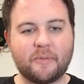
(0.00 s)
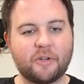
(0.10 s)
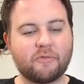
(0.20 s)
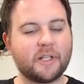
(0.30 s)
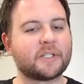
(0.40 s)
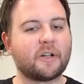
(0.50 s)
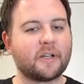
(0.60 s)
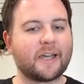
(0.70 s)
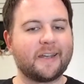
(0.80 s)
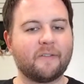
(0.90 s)
And you're really starting
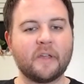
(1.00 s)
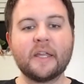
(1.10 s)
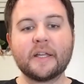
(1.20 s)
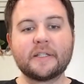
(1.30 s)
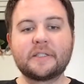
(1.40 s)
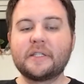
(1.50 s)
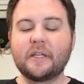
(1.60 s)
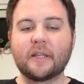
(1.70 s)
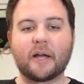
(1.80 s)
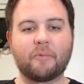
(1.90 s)
to kind of
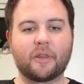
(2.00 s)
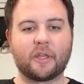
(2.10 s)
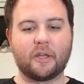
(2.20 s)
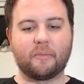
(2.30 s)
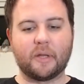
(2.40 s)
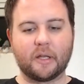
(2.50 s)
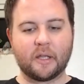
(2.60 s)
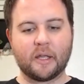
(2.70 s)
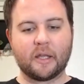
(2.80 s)
see that with him and